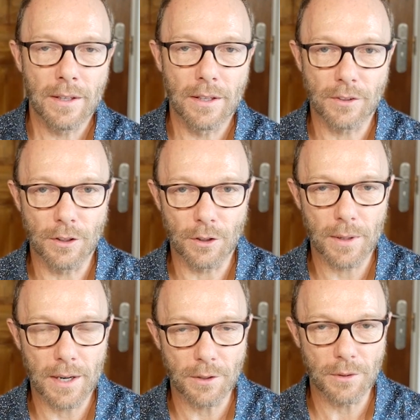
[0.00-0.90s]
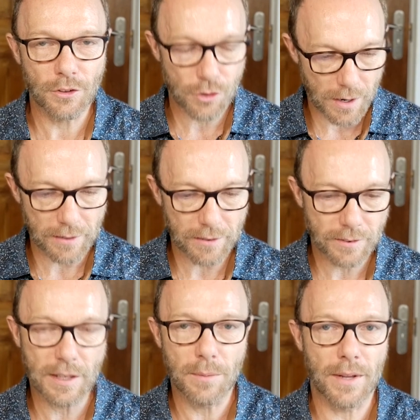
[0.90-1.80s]
And so a lot of what I do is try and
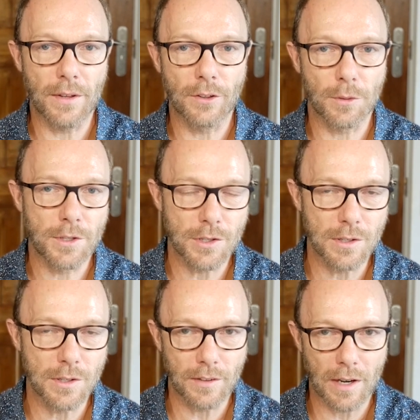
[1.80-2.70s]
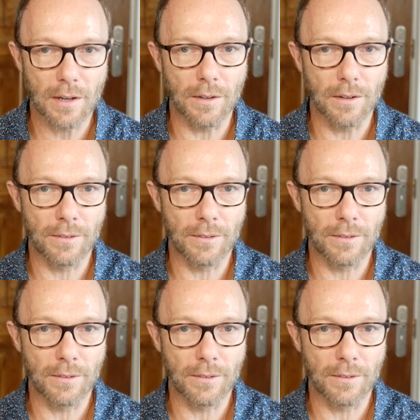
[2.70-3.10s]
see where those opportunities are.